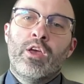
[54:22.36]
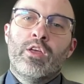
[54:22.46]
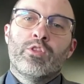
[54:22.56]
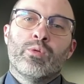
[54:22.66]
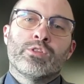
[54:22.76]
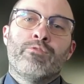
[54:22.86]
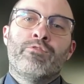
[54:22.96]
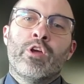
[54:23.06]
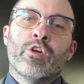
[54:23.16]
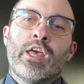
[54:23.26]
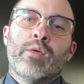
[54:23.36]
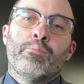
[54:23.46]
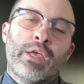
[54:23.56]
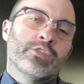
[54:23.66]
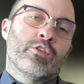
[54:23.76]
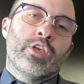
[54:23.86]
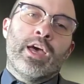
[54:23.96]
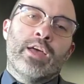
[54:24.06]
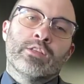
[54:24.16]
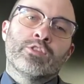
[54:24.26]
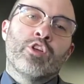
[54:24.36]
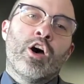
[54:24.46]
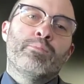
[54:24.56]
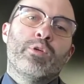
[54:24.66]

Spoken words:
there was a fear that it basically had to stop